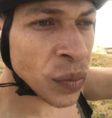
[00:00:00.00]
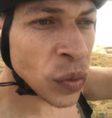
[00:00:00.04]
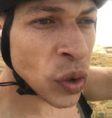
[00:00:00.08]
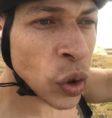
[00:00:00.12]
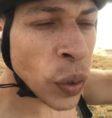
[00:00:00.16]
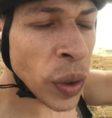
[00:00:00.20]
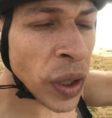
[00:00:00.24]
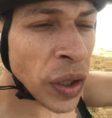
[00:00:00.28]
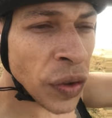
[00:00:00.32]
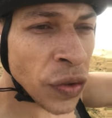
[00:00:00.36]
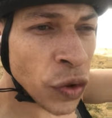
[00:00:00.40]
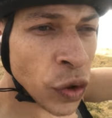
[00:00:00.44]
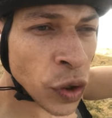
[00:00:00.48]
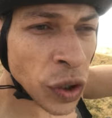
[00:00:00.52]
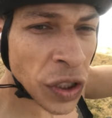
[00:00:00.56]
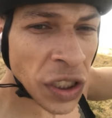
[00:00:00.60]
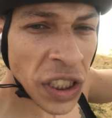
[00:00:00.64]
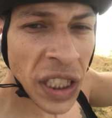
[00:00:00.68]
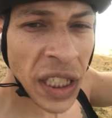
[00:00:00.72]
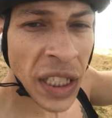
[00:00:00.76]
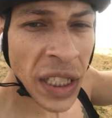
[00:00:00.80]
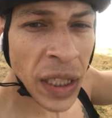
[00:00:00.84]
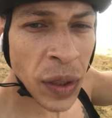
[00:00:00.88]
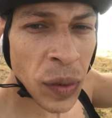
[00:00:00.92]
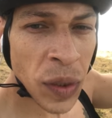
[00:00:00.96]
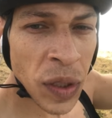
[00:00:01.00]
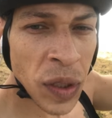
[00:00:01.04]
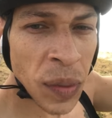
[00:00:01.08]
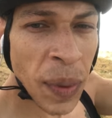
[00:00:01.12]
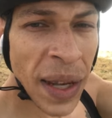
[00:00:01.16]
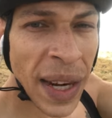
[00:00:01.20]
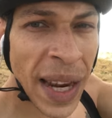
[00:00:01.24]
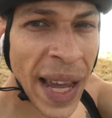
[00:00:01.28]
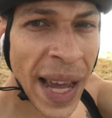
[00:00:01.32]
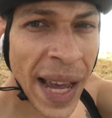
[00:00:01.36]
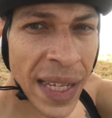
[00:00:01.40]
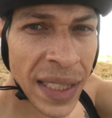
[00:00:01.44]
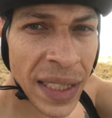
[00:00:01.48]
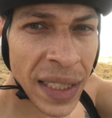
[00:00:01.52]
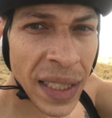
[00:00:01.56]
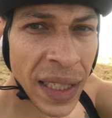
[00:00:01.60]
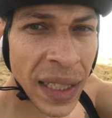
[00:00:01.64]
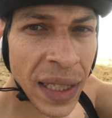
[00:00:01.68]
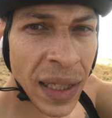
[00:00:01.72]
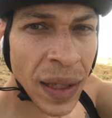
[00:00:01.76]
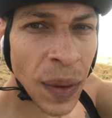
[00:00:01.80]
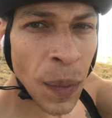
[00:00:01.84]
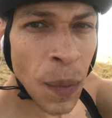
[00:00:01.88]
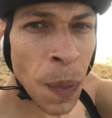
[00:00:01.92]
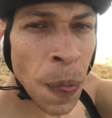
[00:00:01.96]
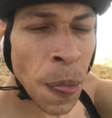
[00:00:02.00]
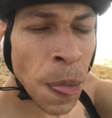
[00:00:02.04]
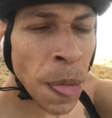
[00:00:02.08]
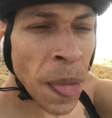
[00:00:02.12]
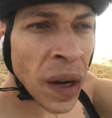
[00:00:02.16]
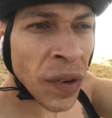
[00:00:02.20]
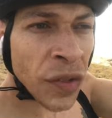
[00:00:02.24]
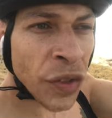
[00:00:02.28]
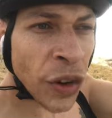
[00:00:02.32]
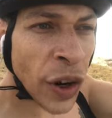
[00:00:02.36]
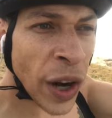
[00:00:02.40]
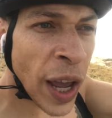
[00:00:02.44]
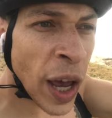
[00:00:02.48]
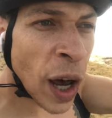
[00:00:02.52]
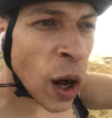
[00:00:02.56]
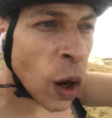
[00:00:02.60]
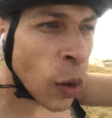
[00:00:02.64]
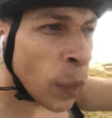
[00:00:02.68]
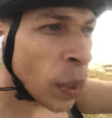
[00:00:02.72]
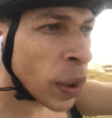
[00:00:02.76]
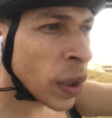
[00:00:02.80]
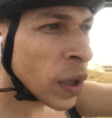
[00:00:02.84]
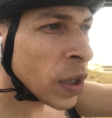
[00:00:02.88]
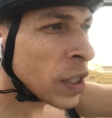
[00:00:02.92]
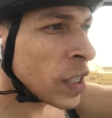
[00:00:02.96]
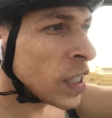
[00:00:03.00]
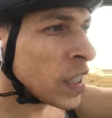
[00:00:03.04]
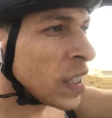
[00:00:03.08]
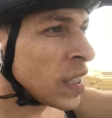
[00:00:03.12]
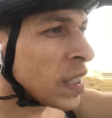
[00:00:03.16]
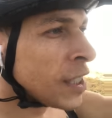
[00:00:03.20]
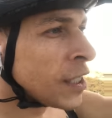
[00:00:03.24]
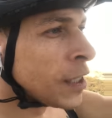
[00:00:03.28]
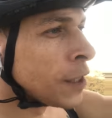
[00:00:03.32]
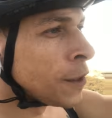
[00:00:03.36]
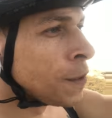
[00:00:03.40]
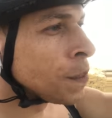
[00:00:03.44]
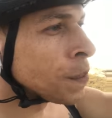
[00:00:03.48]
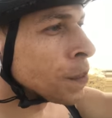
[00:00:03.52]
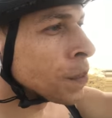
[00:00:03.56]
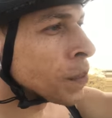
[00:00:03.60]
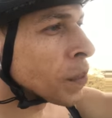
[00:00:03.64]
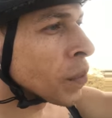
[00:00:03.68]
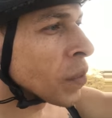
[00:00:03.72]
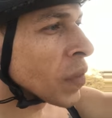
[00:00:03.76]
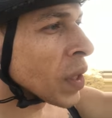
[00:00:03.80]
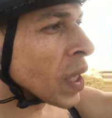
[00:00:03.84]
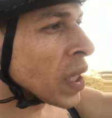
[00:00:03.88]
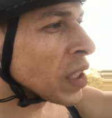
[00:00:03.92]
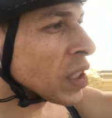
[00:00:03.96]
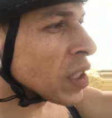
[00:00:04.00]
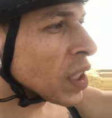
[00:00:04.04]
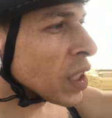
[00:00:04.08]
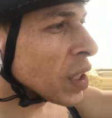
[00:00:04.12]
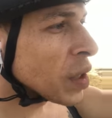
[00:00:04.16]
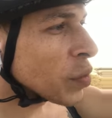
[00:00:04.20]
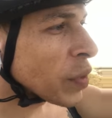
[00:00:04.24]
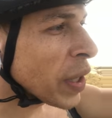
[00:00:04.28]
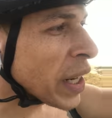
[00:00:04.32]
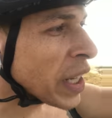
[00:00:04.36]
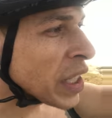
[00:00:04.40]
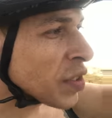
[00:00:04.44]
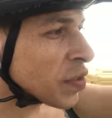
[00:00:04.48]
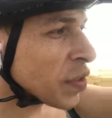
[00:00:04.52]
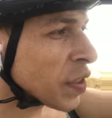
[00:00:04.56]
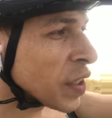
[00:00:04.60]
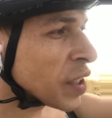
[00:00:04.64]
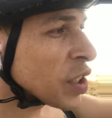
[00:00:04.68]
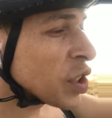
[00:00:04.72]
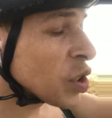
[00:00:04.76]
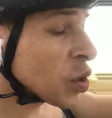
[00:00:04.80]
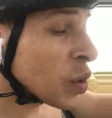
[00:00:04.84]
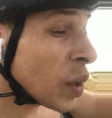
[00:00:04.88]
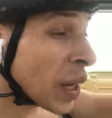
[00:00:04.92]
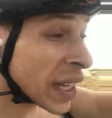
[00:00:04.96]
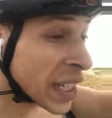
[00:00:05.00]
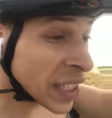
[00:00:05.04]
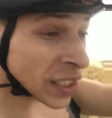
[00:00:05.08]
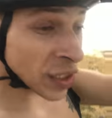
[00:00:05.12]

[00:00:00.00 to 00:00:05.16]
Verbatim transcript: 2014, it was about asking for help to raise funds so I